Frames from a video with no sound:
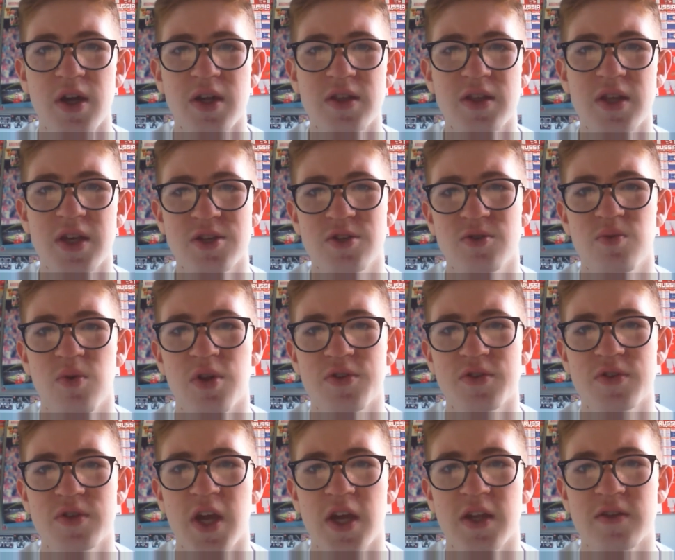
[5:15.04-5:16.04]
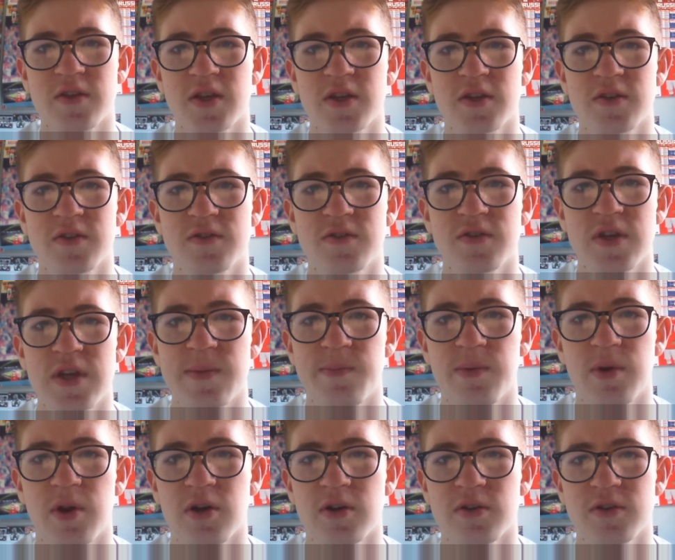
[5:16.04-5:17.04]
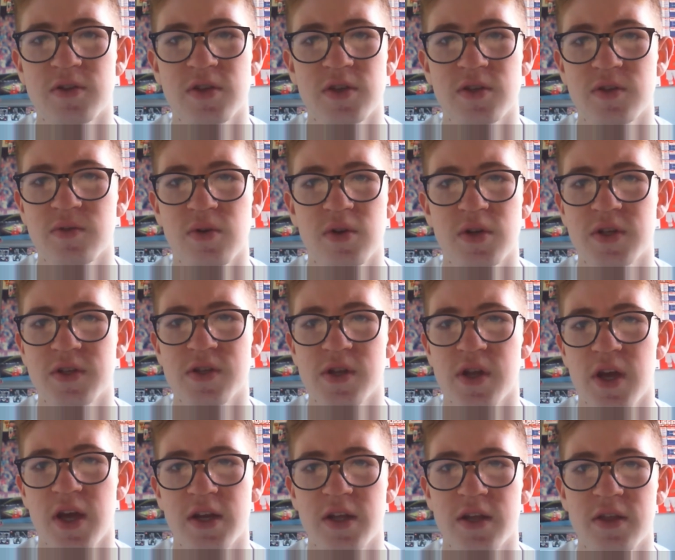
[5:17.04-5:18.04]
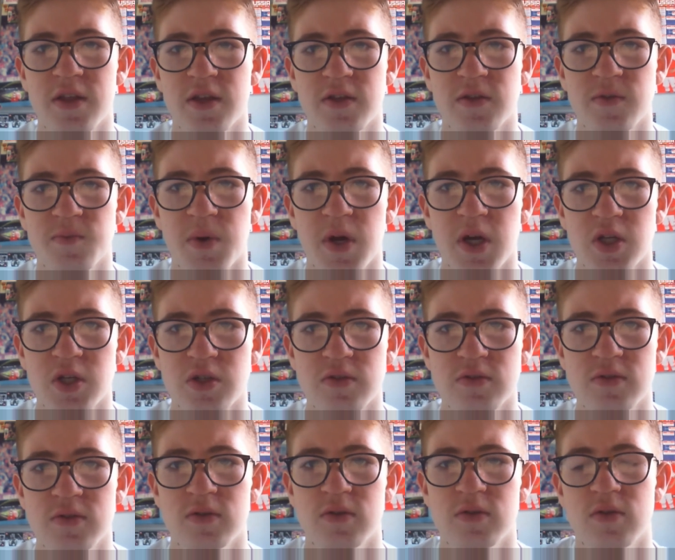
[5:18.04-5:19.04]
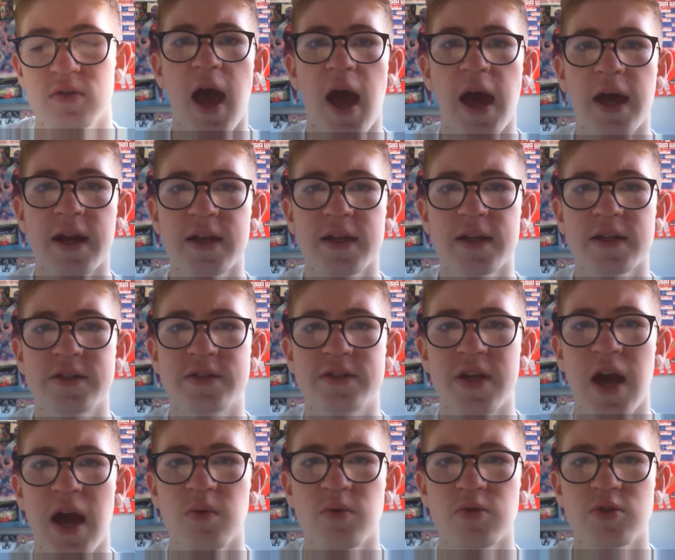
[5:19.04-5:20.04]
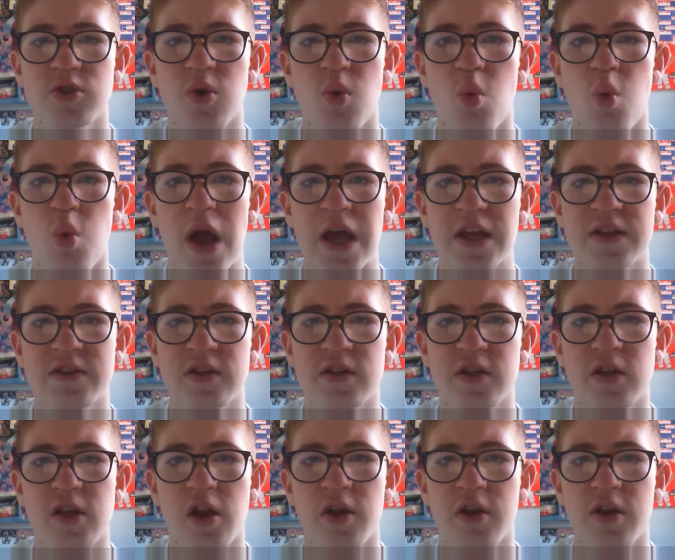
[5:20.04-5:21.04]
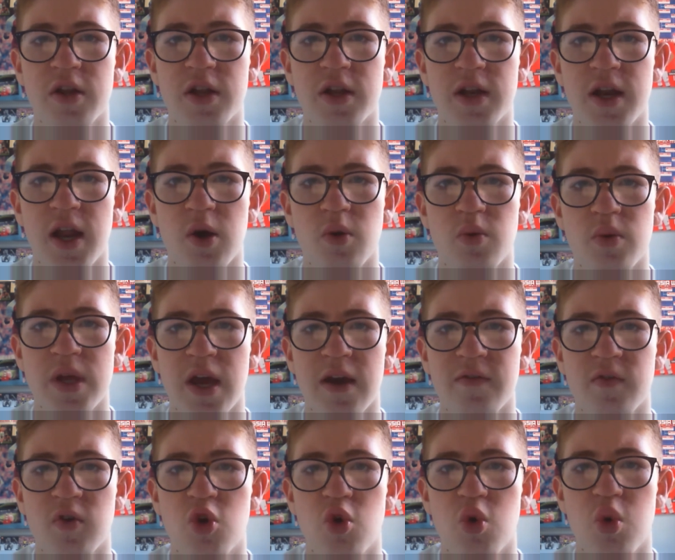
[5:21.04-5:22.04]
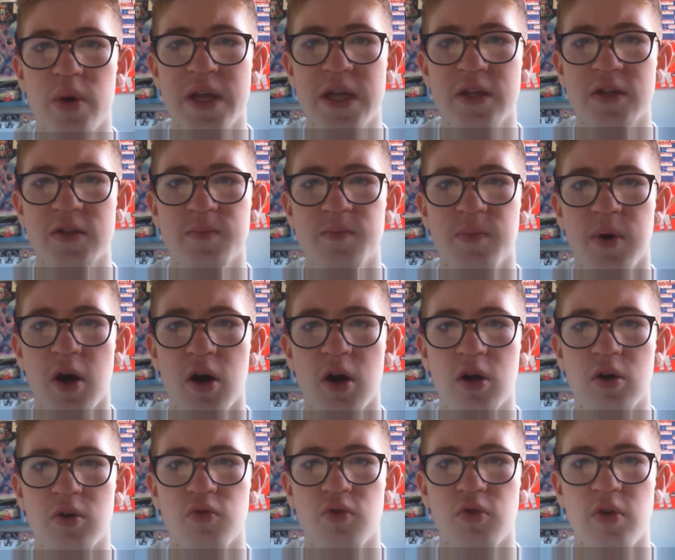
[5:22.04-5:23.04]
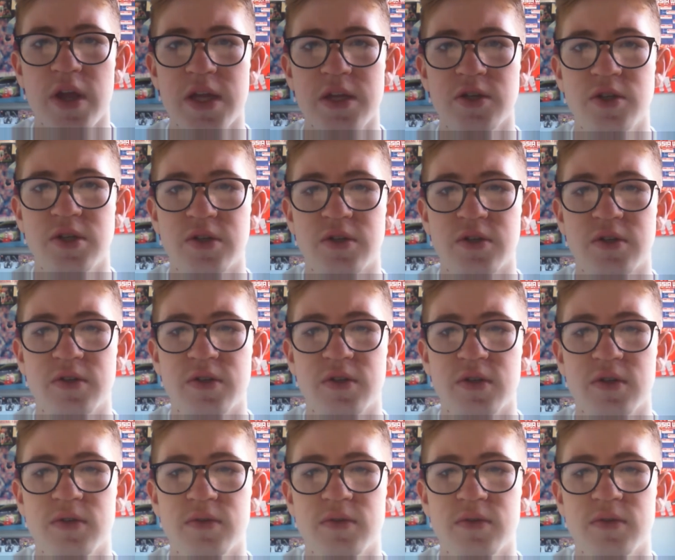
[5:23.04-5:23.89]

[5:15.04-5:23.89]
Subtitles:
This one's getting a C+. This one isn't anything special. Heading down to West London now, we have Queen's Park Rangers.